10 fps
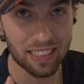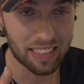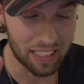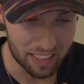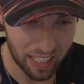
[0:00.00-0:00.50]

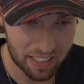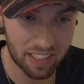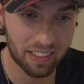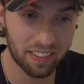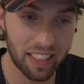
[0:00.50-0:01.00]

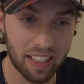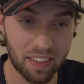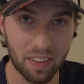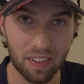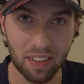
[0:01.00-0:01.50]

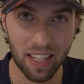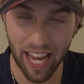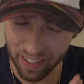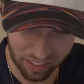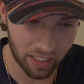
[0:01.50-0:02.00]
statistically,
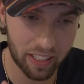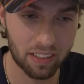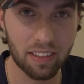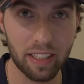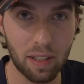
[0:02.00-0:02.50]

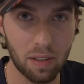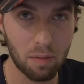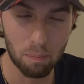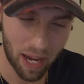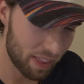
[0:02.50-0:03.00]
analytically,
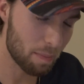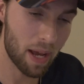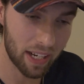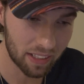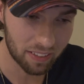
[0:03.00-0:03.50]

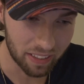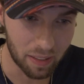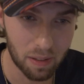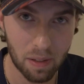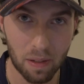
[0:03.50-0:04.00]

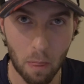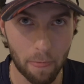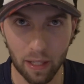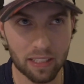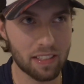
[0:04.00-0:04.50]
mathematically,
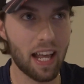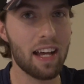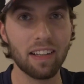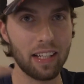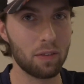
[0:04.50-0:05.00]
it's
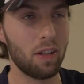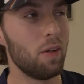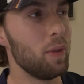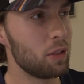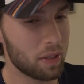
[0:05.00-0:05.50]
not like,
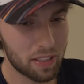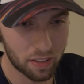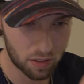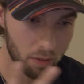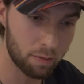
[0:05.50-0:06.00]
oh, we
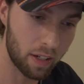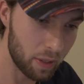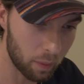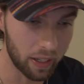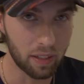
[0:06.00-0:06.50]
twisted it some
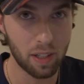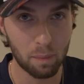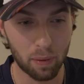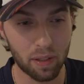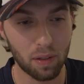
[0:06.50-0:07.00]
funny way,
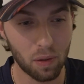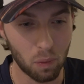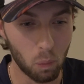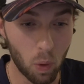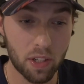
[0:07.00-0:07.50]
but
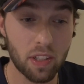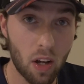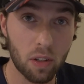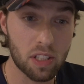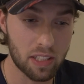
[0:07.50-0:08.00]

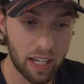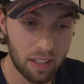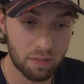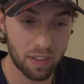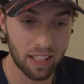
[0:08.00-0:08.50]
$1
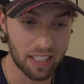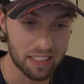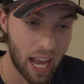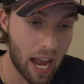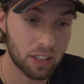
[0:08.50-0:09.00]
saved
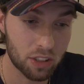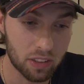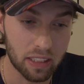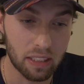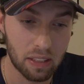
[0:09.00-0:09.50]
is
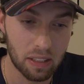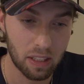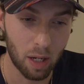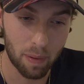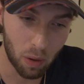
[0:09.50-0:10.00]
actually
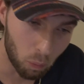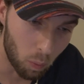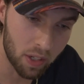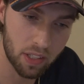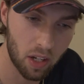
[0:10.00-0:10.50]

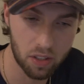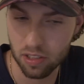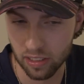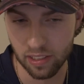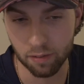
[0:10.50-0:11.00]
about
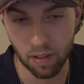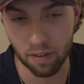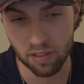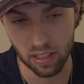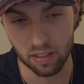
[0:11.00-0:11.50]

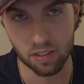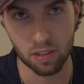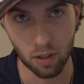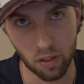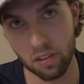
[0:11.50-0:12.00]

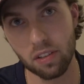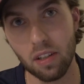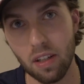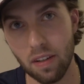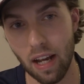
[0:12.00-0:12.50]
$1.65 earned
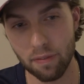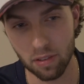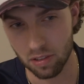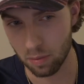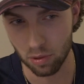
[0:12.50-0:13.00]

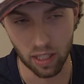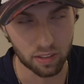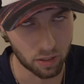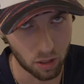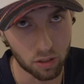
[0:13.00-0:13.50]
after
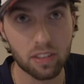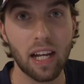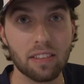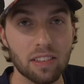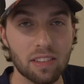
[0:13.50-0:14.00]
subtracting all your
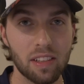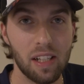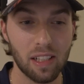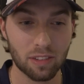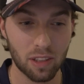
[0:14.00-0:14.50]
taxes.
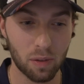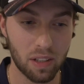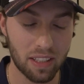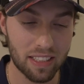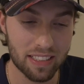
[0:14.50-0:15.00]

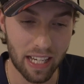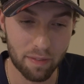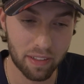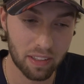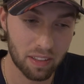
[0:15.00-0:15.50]
So
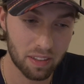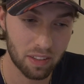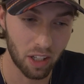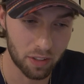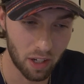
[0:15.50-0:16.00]
saving
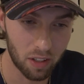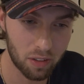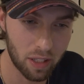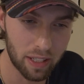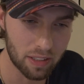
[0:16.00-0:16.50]

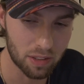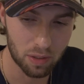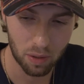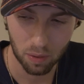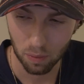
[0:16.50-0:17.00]
$1
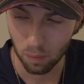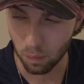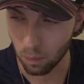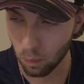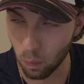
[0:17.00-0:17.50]
is
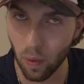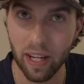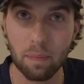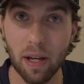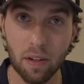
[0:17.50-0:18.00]

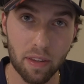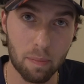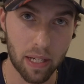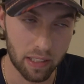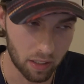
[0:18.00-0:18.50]
way better
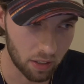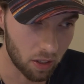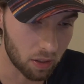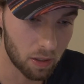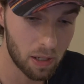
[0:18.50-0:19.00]
than making
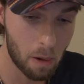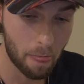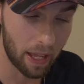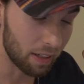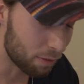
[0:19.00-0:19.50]
$1.
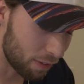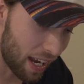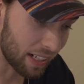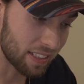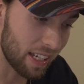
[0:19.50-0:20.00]
And in
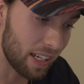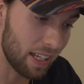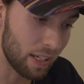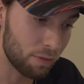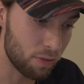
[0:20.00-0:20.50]
fact,
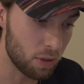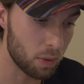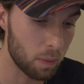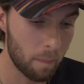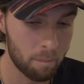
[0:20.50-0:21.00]
if
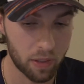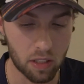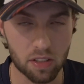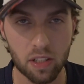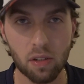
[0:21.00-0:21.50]
you
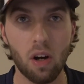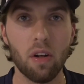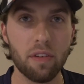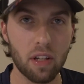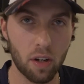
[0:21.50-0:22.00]
consider
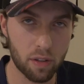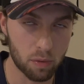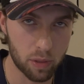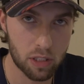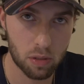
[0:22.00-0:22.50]
all of the
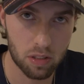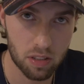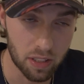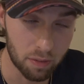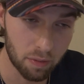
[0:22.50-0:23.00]
other
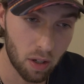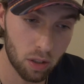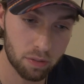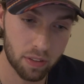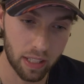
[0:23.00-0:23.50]
resources
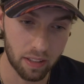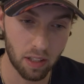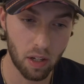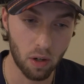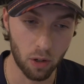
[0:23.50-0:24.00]
involved
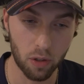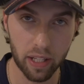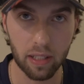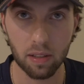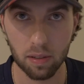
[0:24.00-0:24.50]
in
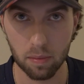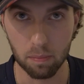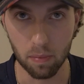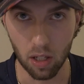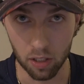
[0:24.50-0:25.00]
earning
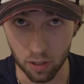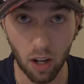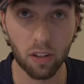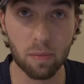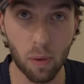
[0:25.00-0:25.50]

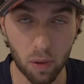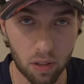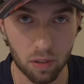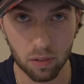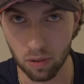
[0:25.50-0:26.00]
$1
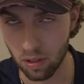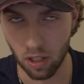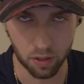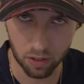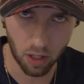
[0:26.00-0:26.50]
more or
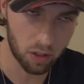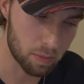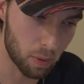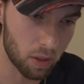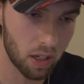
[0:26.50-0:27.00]

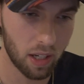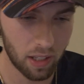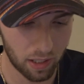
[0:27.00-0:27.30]
$100 more,